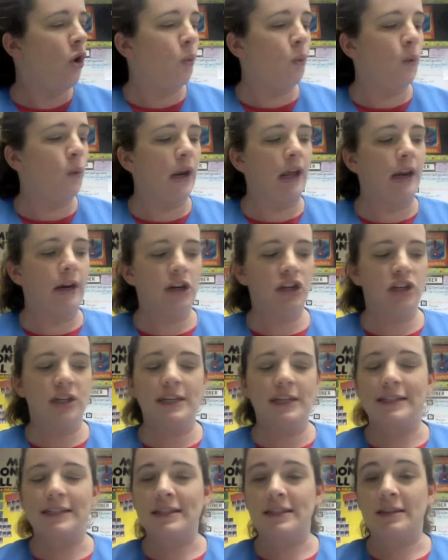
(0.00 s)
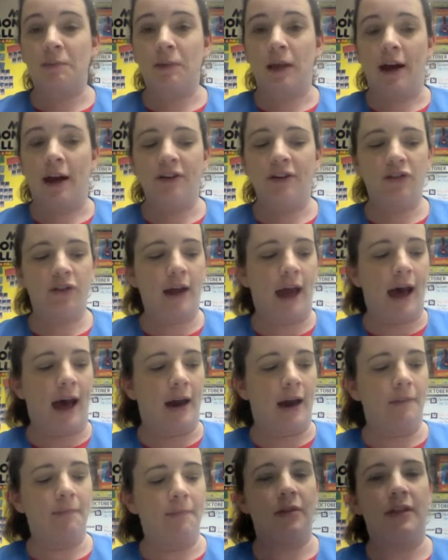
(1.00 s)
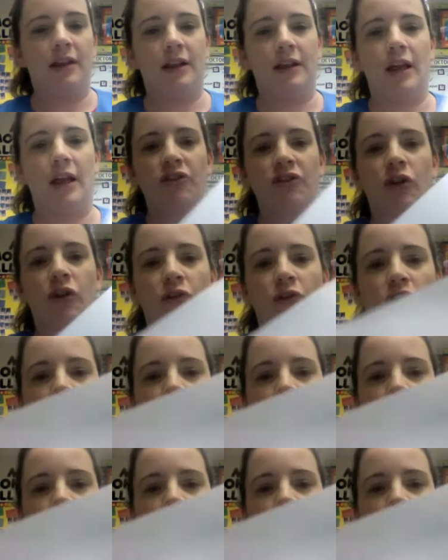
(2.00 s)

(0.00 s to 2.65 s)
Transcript: When energy is supplied to an atom, the electrons